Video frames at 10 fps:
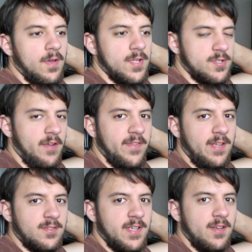So I have to
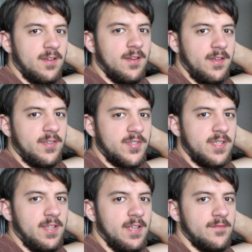entertain her until
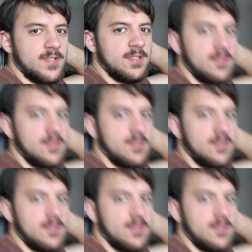she leaves.